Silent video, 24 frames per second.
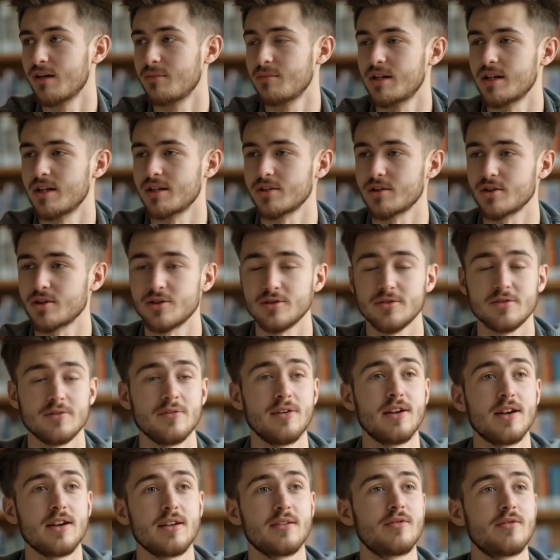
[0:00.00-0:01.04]
Enhancing
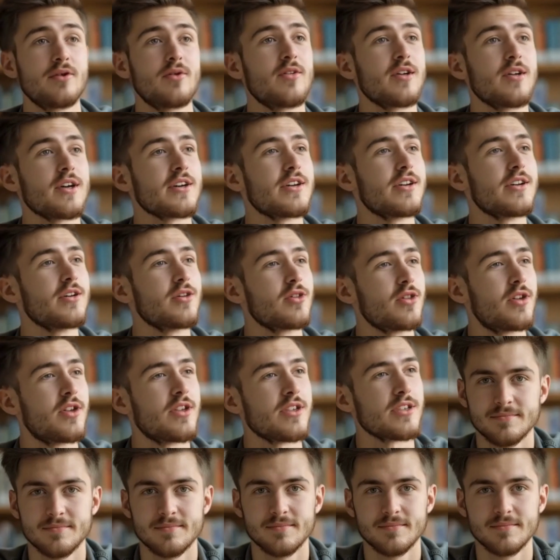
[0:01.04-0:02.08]
SEO for better
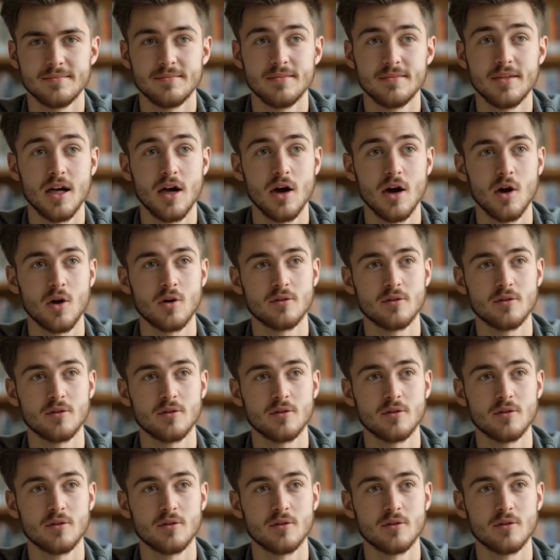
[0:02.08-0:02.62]
visibility.